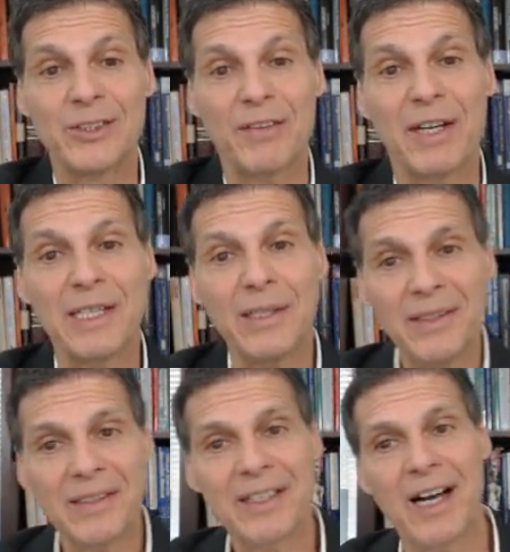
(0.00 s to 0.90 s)
So I've
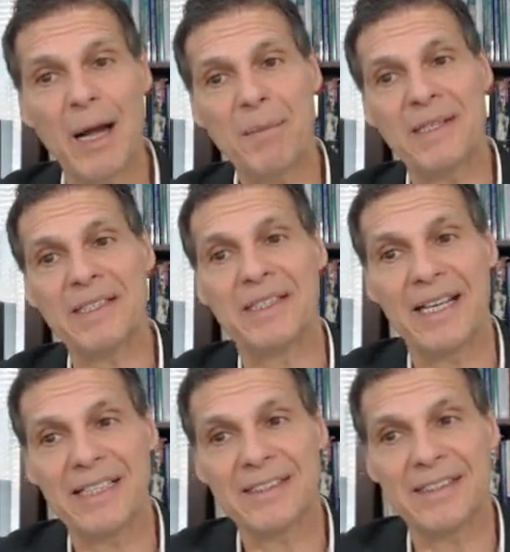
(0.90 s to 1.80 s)
included a copy of the
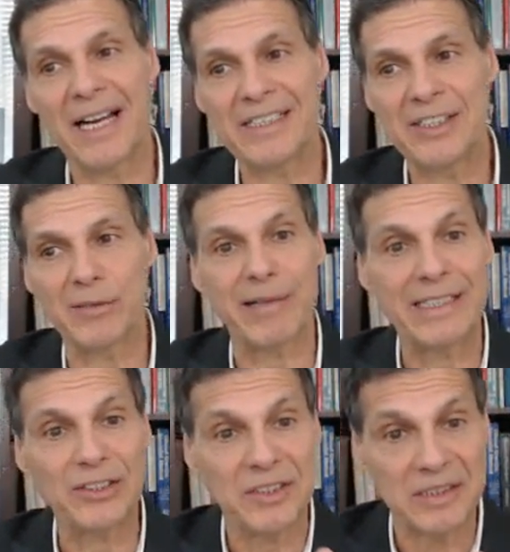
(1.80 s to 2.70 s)
tests and ideal
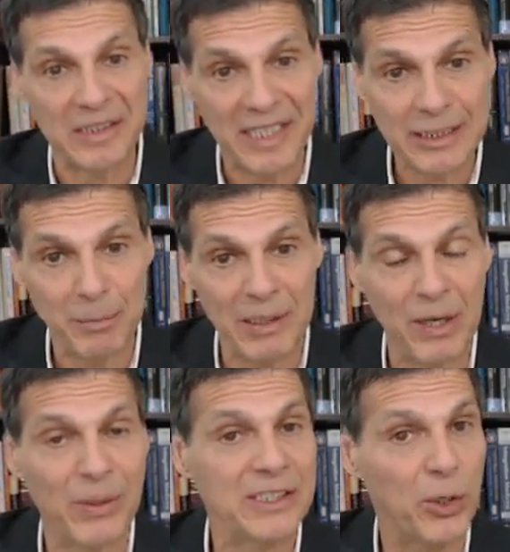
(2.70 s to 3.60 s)
ranges in the text
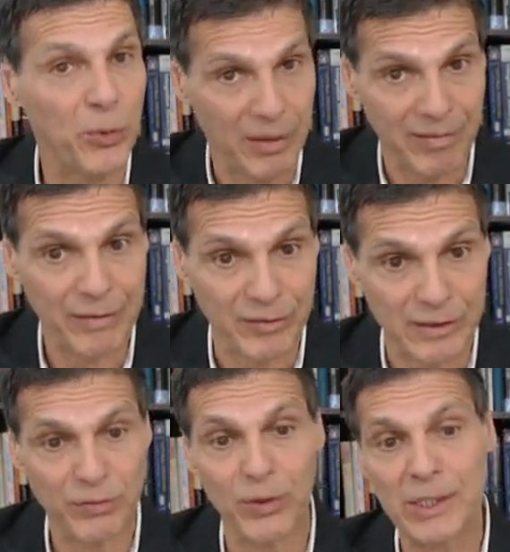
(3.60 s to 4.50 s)
below as a quick
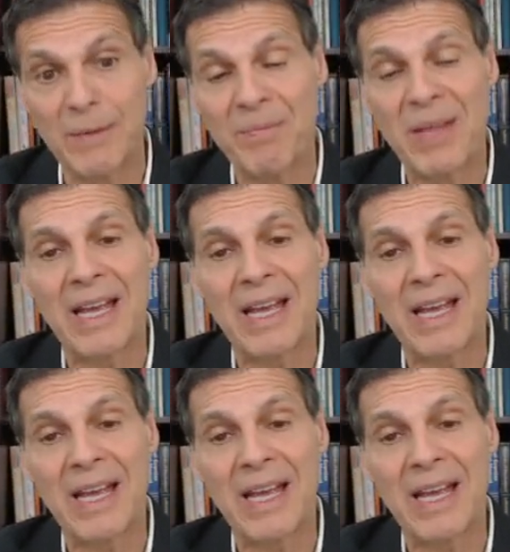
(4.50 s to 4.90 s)
reference for you.